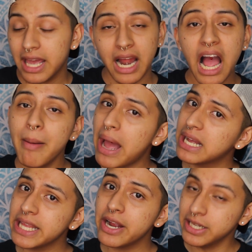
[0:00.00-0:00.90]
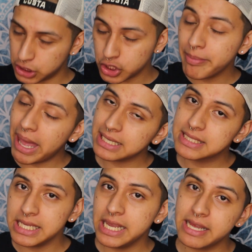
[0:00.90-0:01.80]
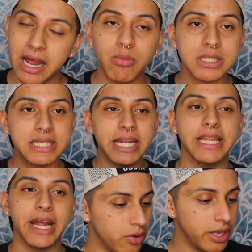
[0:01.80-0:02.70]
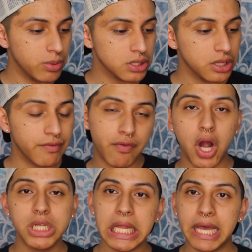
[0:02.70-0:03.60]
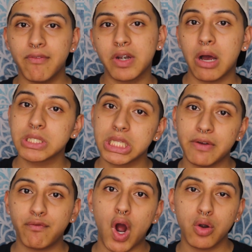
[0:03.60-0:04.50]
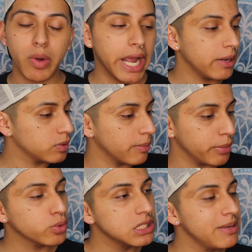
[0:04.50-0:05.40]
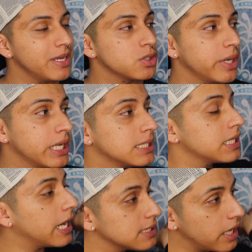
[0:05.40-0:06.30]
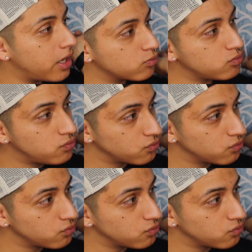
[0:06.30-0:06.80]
And I hopped back there into the back seat and I was sitting there. So he was on the far left and I was on the far right with the middle seat between us, and I said,